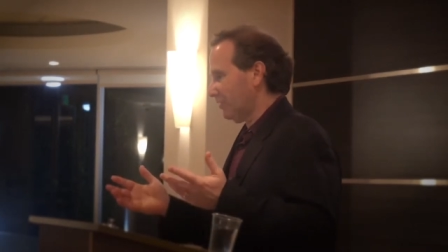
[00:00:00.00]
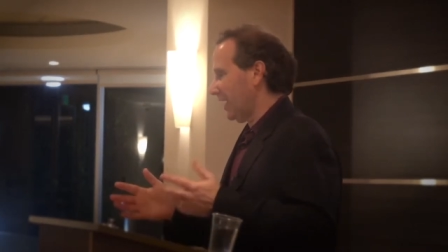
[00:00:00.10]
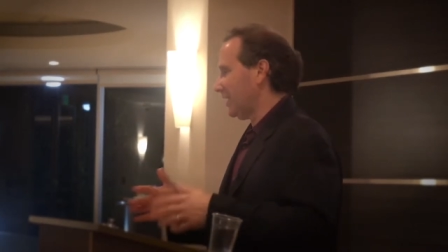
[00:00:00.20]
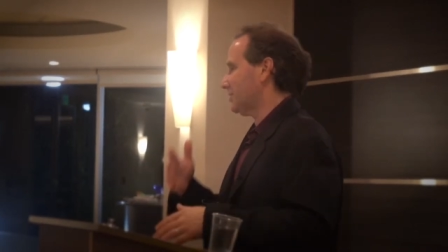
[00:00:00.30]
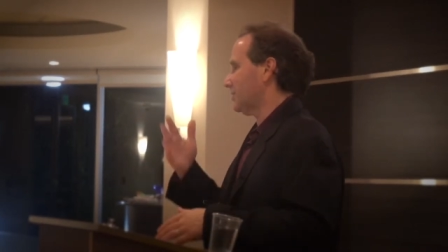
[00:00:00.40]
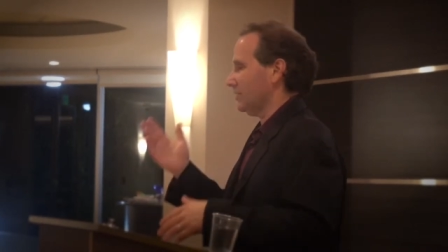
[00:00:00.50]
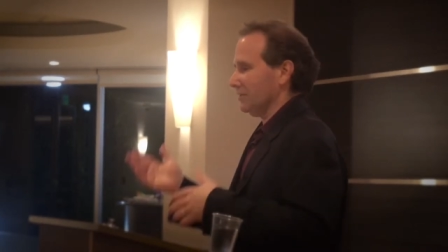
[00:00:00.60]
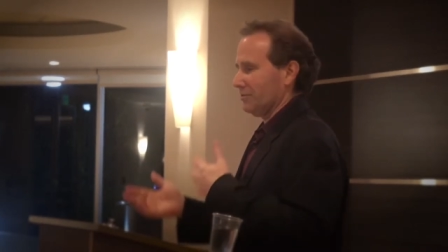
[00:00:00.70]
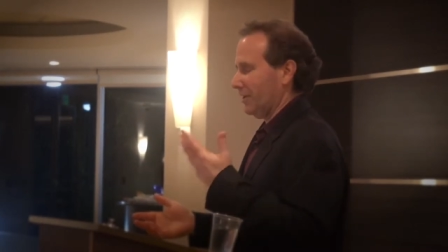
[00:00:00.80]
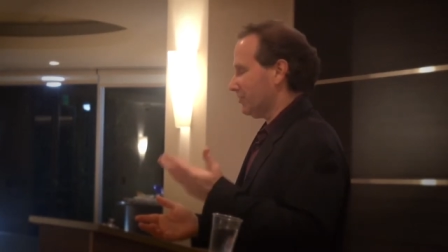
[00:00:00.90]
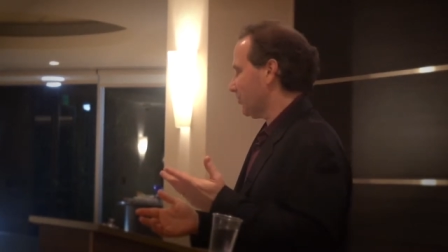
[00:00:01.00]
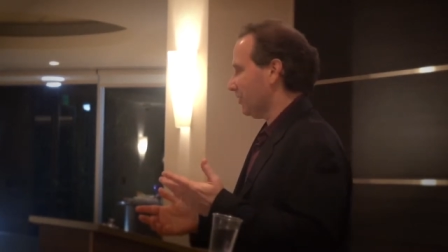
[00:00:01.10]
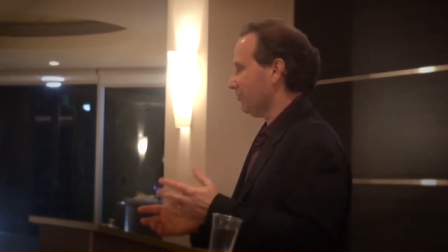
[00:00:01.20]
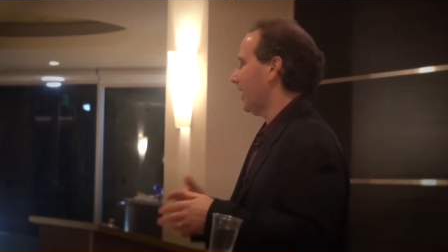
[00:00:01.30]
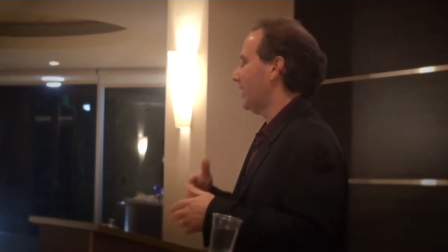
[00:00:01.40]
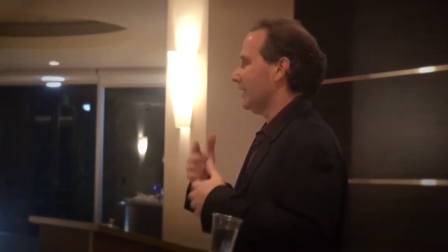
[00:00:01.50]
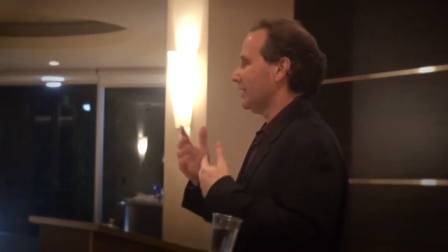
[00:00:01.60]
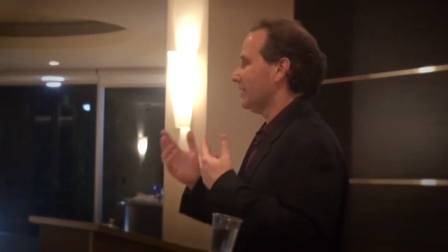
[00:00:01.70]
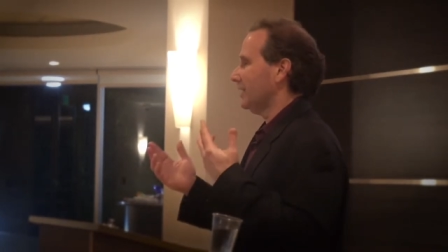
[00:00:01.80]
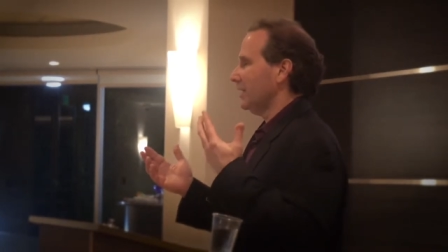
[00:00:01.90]
Fest, the creative
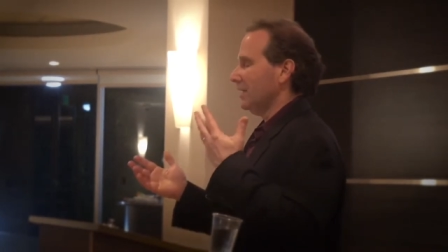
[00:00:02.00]
screenwriting,